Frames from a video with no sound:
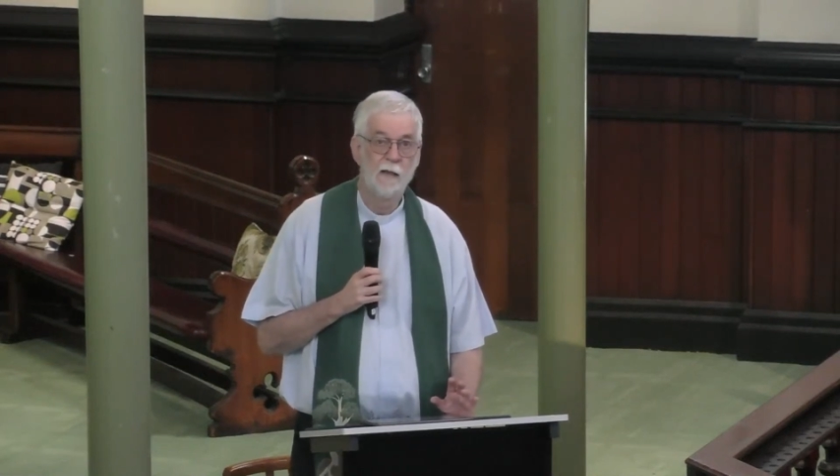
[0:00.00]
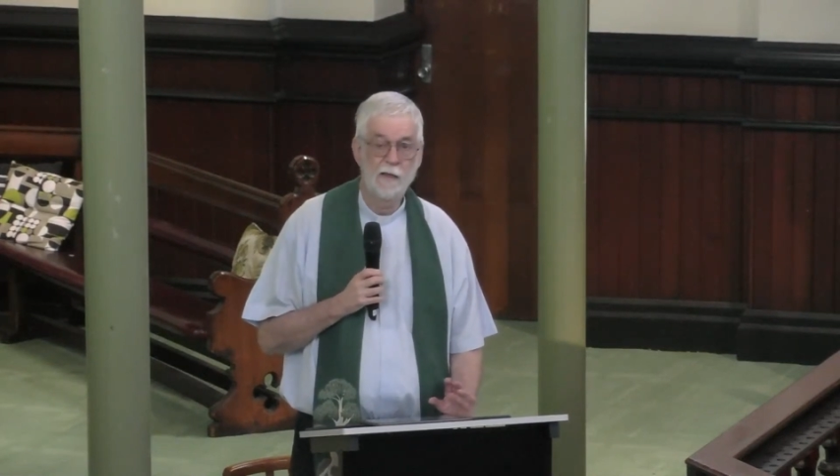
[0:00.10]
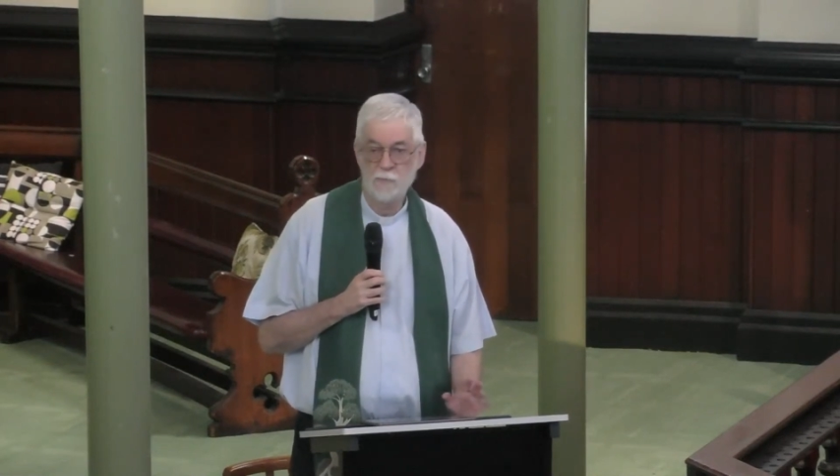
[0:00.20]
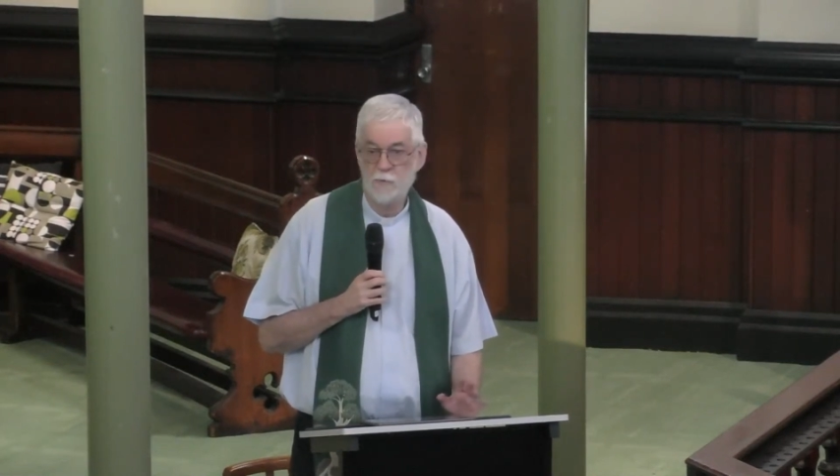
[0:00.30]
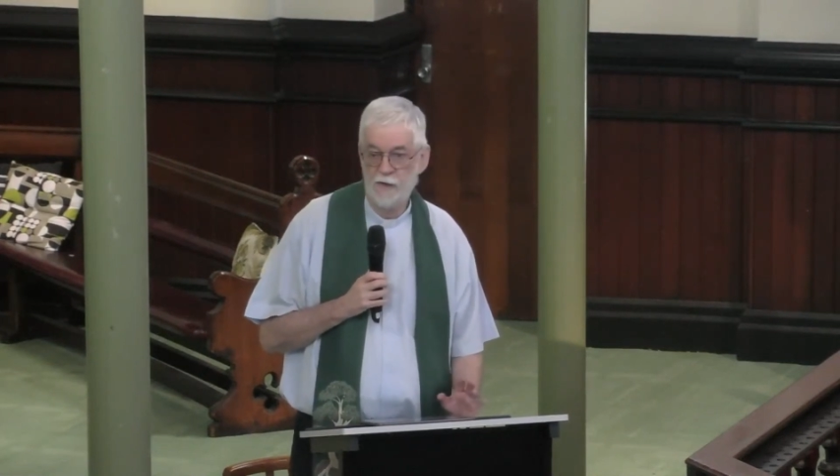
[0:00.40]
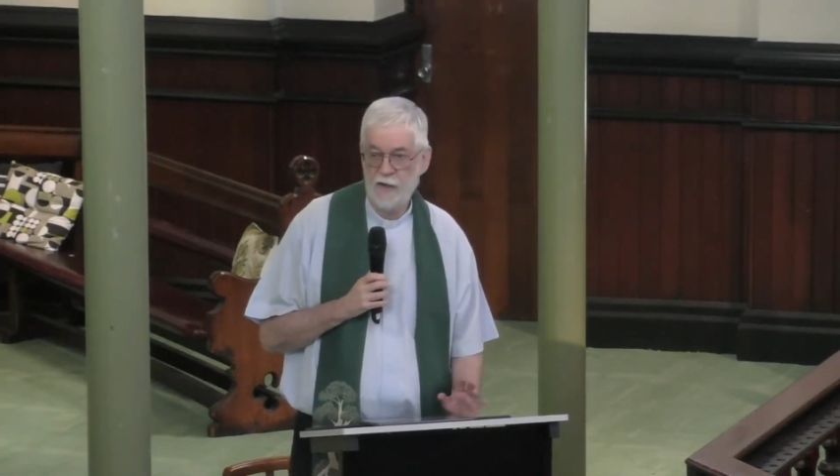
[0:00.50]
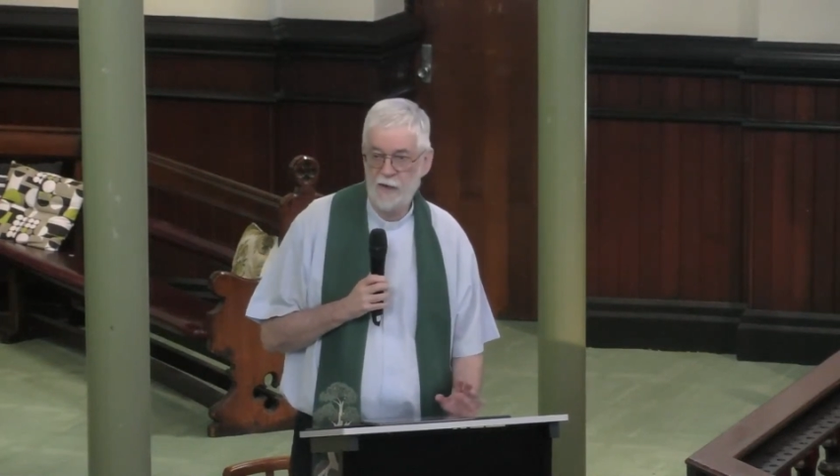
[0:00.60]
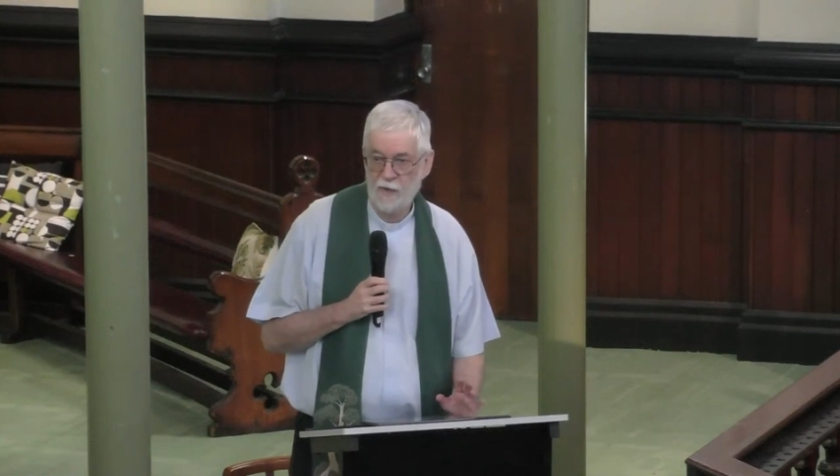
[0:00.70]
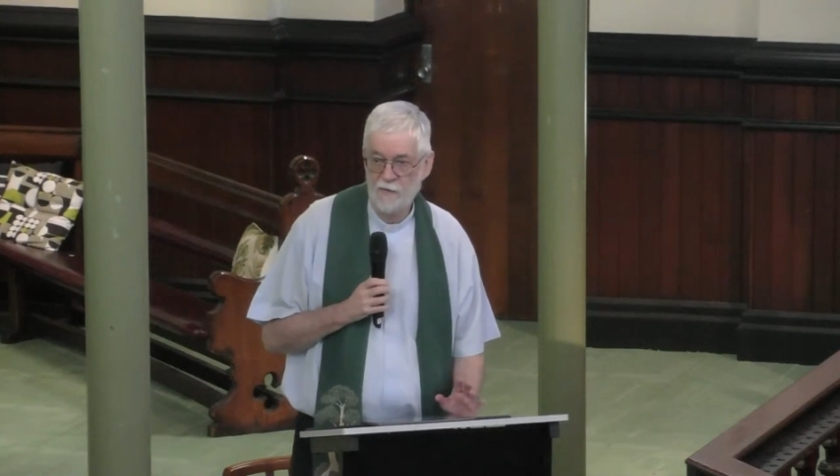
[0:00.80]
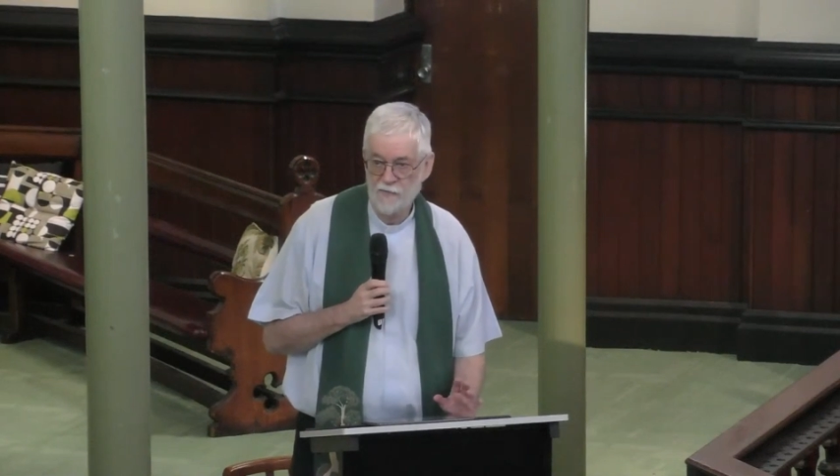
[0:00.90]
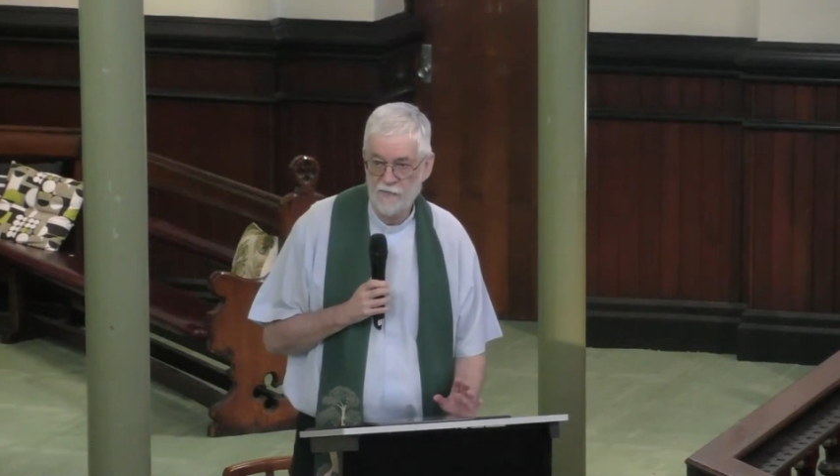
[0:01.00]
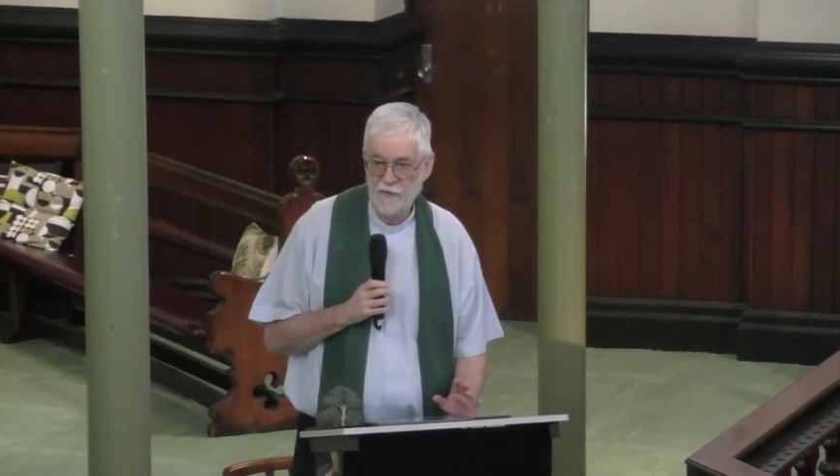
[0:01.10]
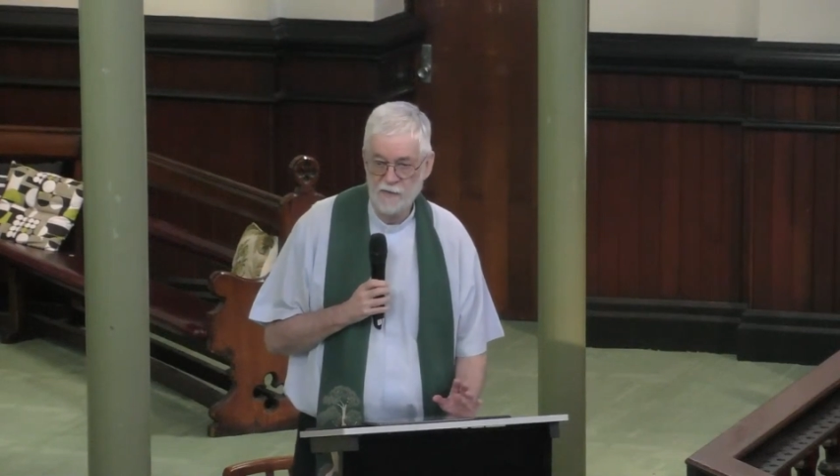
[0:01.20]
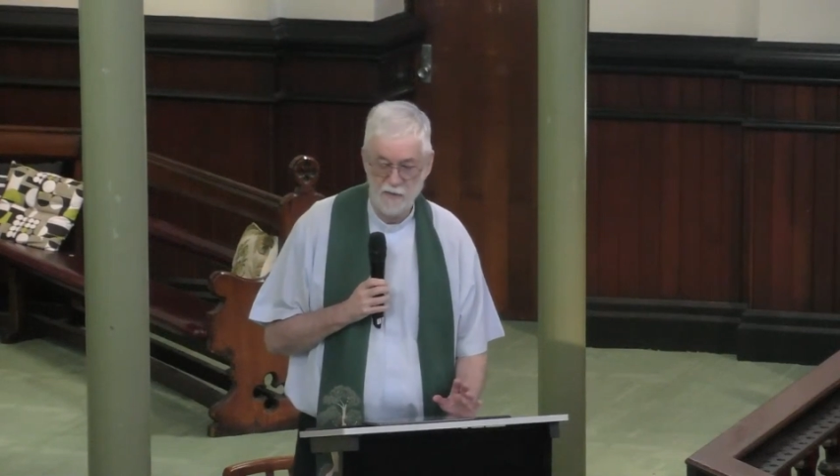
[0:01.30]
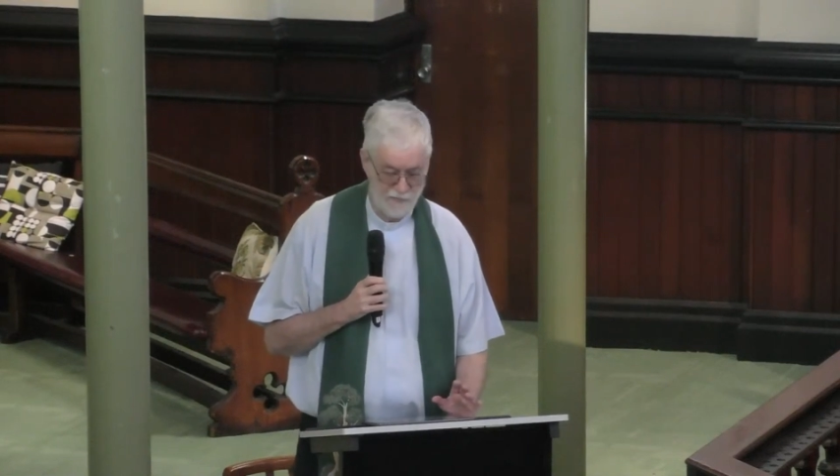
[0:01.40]
That's what the
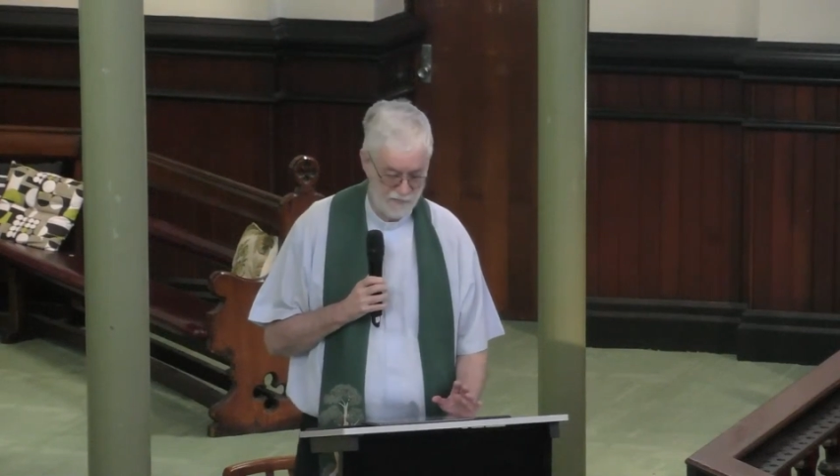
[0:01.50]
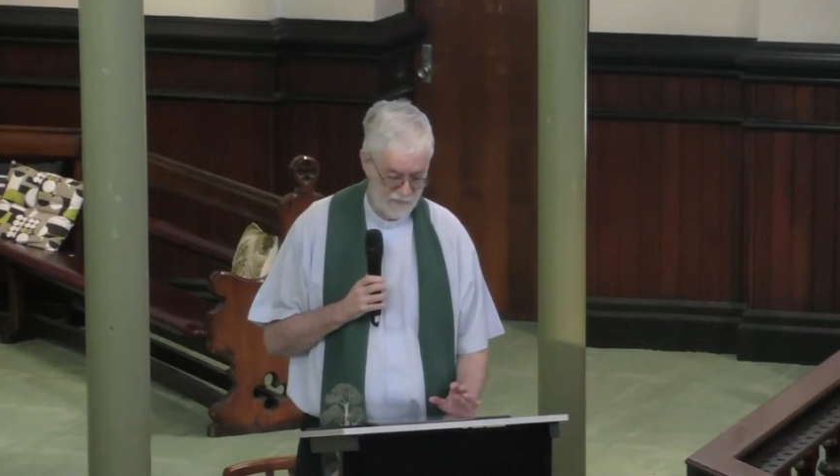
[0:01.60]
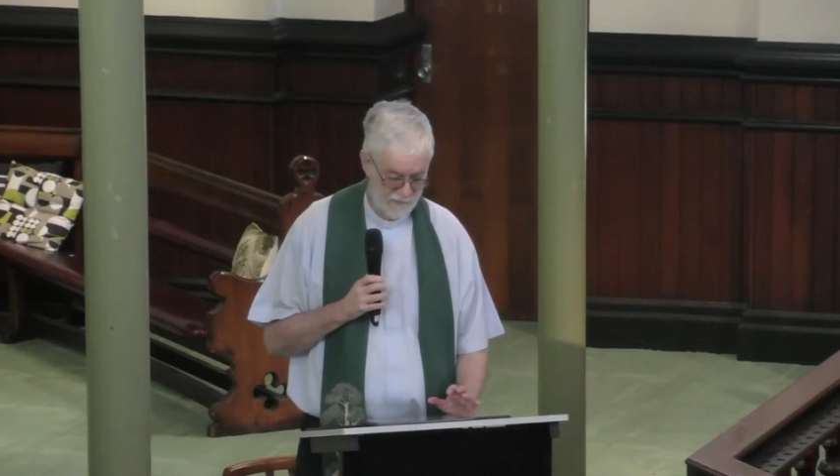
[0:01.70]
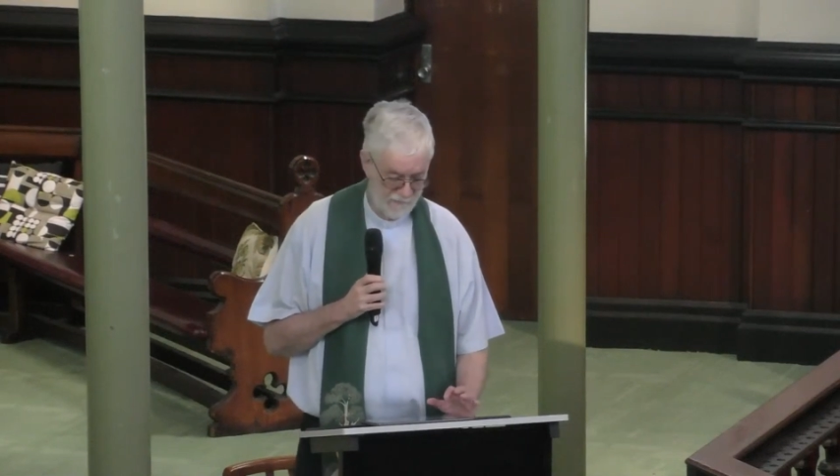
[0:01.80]
NRSV says.